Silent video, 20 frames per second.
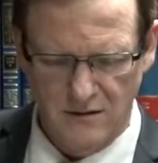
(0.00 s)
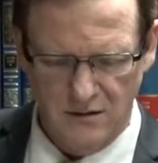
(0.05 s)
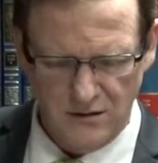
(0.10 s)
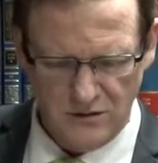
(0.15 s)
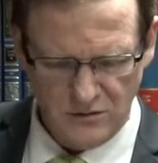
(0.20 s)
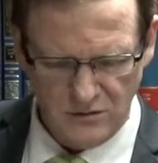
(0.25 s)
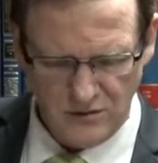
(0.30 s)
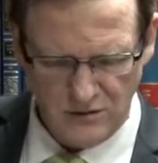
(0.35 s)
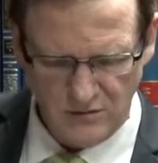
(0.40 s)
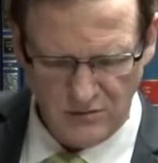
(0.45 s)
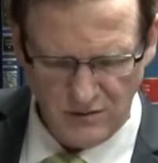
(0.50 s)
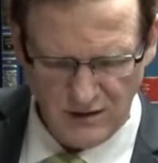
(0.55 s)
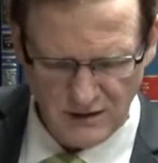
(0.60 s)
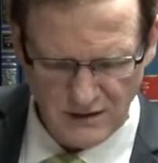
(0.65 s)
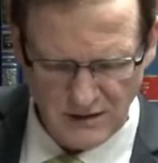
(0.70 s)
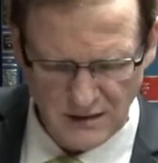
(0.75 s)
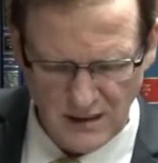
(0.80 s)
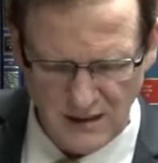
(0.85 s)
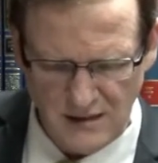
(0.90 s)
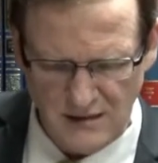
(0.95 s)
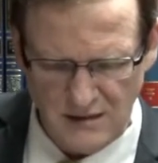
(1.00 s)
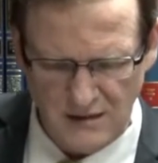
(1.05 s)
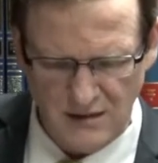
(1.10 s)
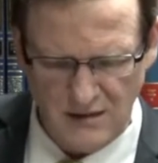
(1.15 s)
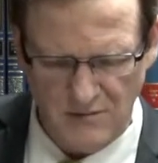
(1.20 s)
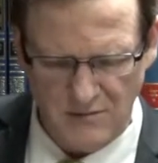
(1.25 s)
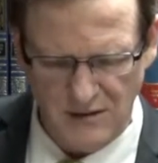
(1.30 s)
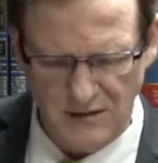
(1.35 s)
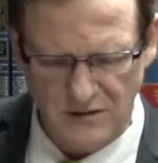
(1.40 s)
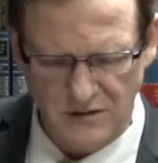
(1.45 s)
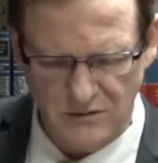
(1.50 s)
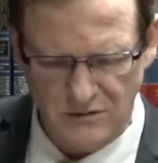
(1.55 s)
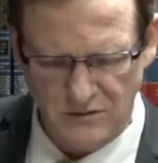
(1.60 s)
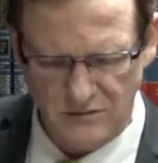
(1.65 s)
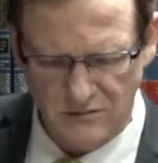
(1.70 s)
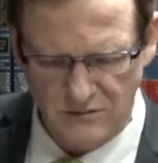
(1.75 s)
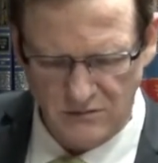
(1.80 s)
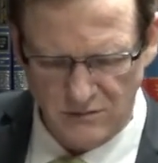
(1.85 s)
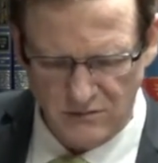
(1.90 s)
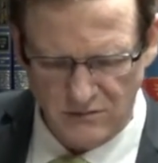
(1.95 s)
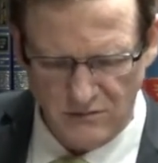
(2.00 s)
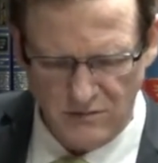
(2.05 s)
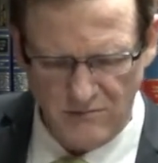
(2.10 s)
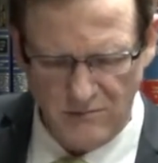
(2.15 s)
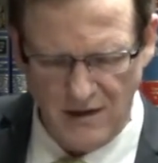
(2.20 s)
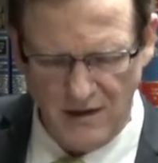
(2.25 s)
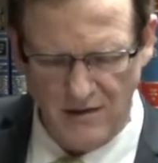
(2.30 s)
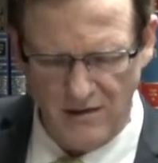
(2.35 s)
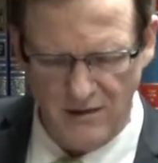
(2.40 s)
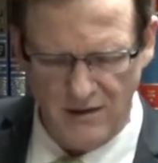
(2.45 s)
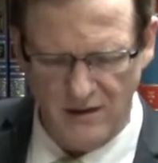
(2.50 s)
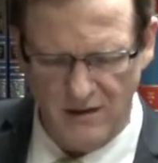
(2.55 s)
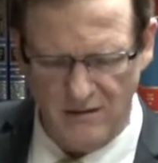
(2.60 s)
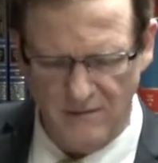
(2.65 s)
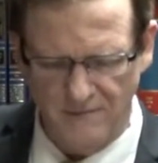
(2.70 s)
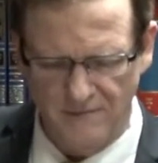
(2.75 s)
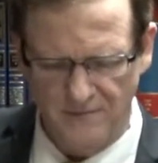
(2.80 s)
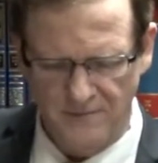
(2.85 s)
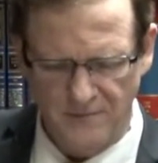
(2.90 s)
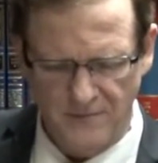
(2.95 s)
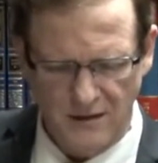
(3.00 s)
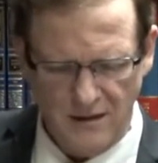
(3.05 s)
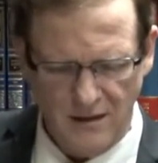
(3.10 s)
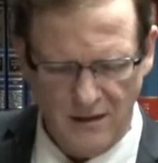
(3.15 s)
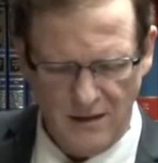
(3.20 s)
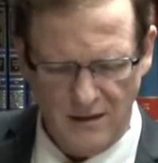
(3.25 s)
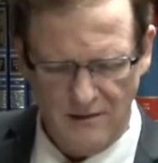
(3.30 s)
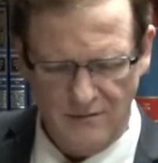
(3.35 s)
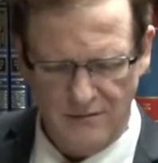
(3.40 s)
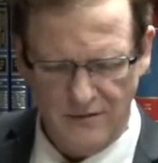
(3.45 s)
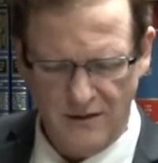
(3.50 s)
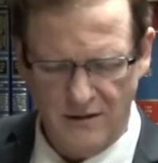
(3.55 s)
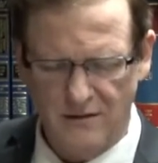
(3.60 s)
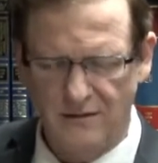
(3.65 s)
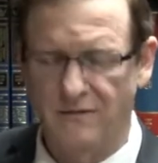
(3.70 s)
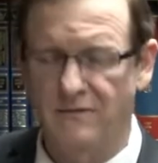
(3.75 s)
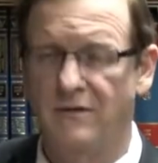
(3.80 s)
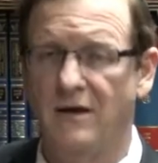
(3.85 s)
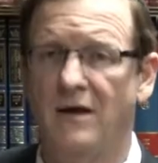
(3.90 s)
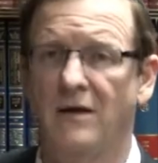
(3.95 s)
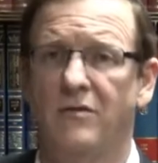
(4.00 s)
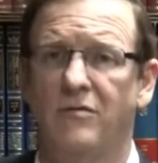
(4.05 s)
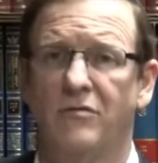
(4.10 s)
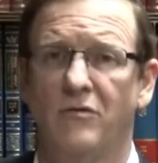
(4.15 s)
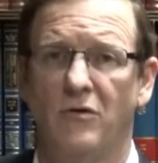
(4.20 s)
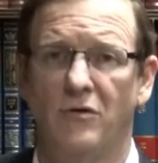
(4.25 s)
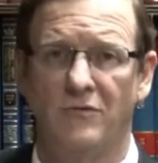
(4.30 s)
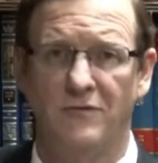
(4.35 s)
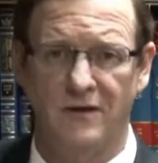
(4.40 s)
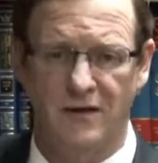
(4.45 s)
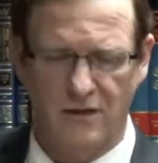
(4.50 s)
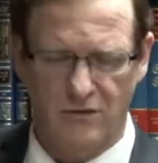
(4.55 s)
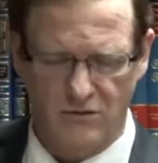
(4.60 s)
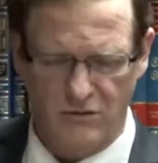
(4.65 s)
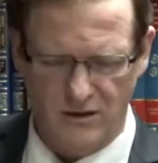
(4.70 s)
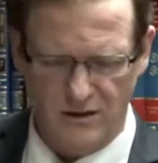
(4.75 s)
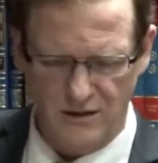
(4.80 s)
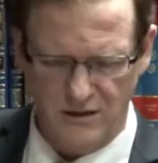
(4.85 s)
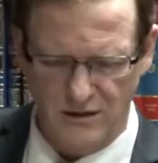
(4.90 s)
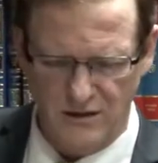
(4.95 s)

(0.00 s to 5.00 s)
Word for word: So the Torah states that he must remain there until the death of the Kohen